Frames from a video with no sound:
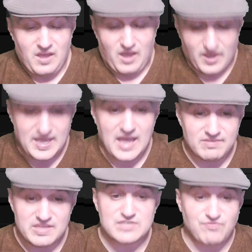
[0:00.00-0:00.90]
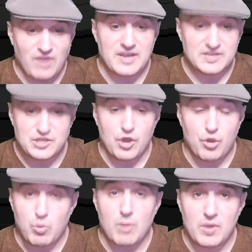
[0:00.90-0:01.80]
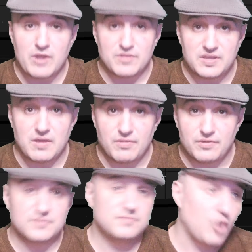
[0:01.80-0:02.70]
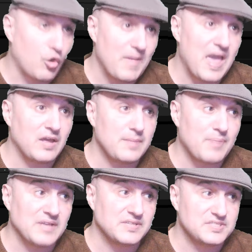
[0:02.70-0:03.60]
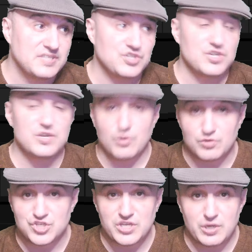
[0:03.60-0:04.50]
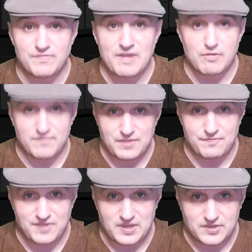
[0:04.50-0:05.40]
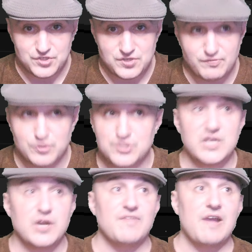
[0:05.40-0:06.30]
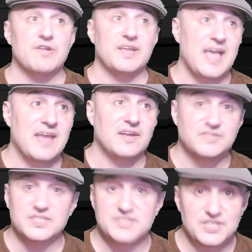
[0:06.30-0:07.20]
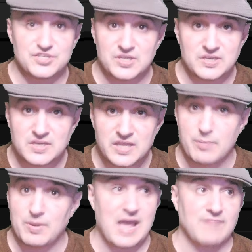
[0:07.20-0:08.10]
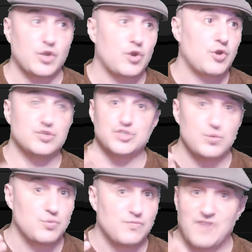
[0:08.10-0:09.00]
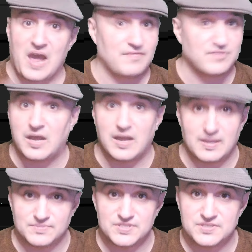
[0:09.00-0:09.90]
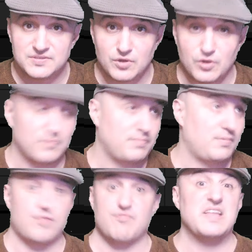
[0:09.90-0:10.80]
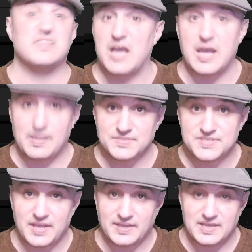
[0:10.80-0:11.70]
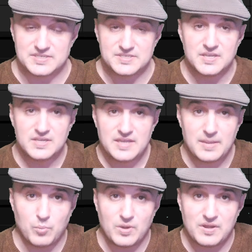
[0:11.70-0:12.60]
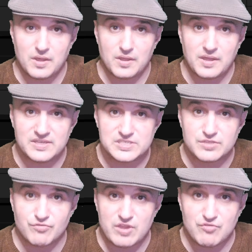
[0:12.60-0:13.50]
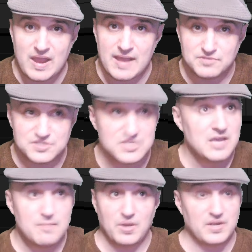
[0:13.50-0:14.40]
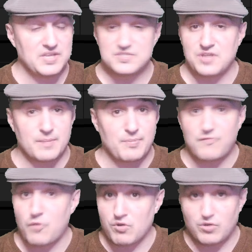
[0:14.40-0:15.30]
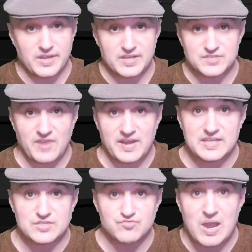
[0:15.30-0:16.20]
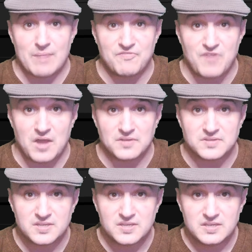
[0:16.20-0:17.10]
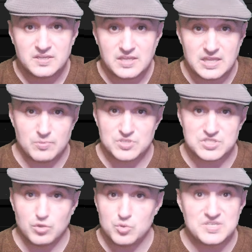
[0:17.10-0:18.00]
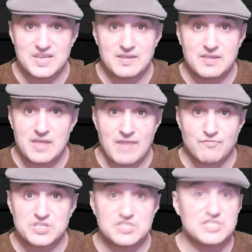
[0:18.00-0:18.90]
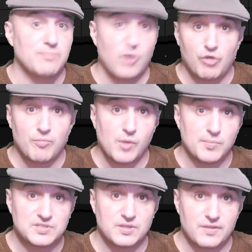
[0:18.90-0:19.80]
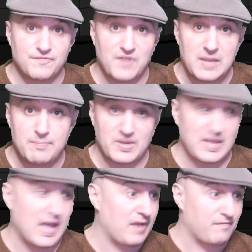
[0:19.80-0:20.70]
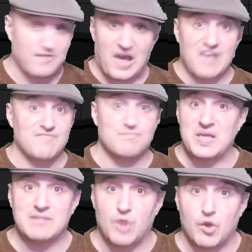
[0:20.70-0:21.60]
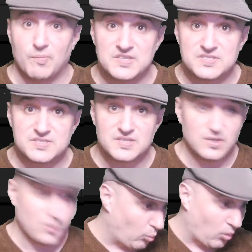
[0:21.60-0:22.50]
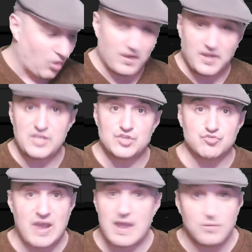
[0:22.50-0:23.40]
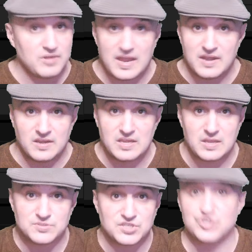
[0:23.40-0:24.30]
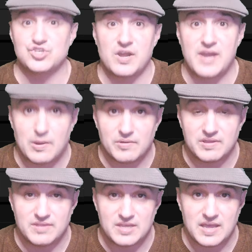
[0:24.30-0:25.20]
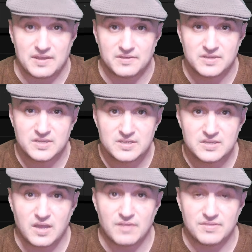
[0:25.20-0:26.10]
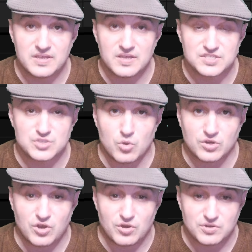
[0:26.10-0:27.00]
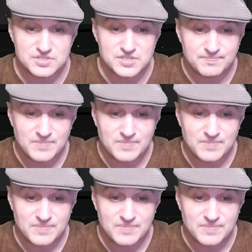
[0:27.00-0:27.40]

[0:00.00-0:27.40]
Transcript: again, this fight is going one way or the other. O'Malley by decision or Chito Vera via finish. For Chito Vera to get a decision, he would have to hurt you five times or three times, I guess, and win uh, at least three rounds but he's done it before. Look at his fight against Rob Font. He was losing every small moment of the fight, but he had five big moments, one in each round, and he, it was a shutout in the end on the uh, scorecards.